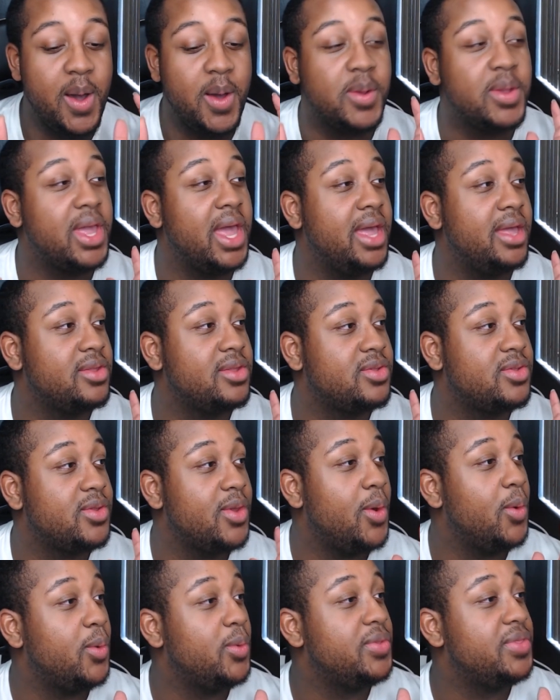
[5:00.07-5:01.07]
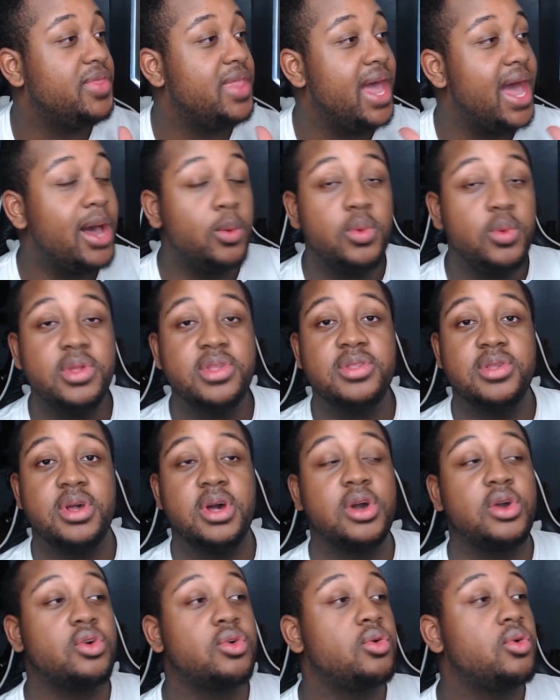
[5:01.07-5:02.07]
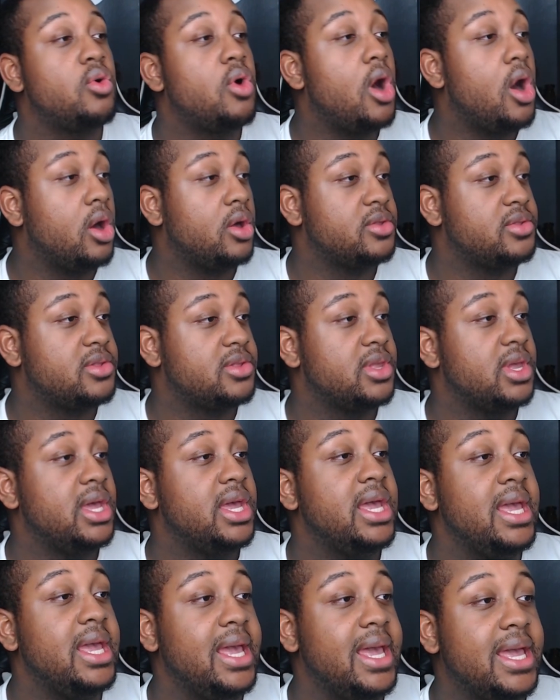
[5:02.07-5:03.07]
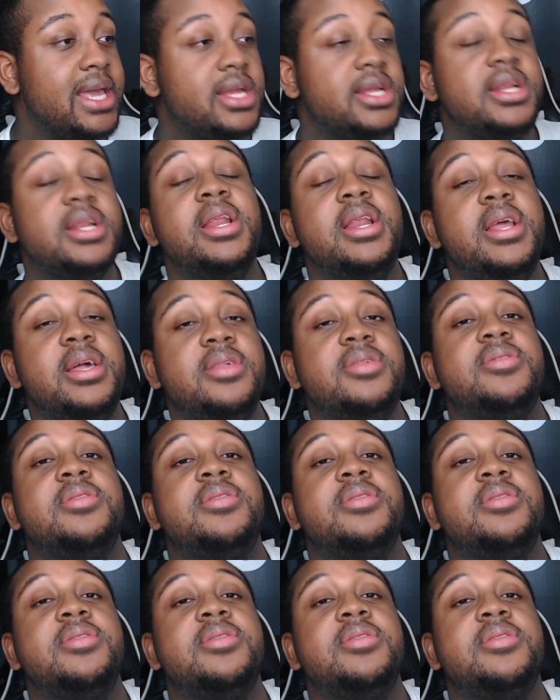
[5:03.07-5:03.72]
okay, so that was across endless